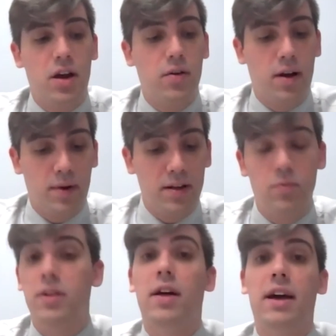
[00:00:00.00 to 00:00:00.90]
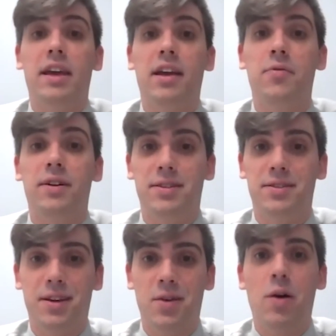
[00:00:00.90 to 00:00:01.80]
we're liking what
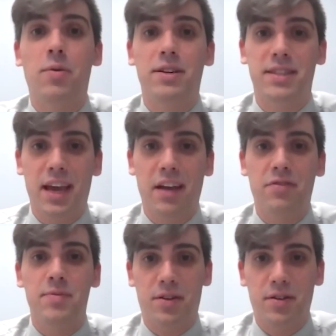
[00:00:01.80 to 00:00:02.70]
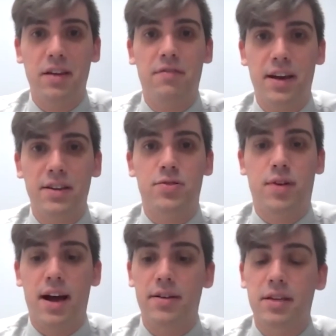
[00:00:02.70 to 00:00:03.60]
we're seeing from the early phase
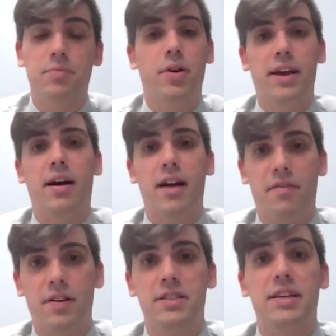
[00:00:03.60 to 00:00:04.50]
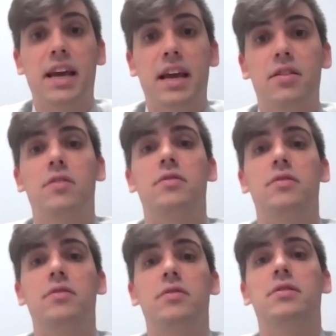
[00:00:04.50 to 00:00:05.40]
trials and putting our efforts in to get
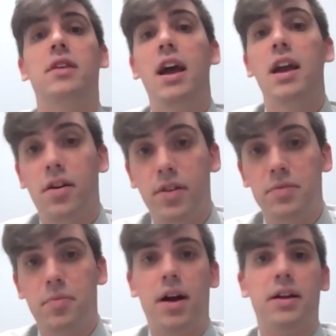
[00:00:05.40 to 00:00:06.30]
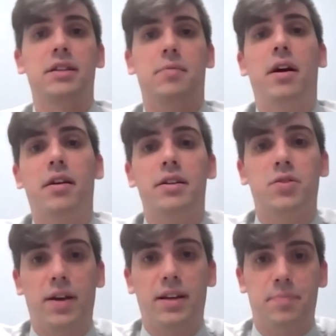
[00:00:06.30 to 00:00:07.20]
those products to market as
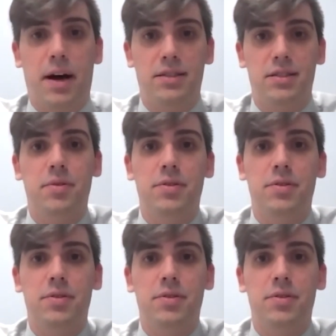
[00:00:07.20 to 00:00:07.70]
quick as possible.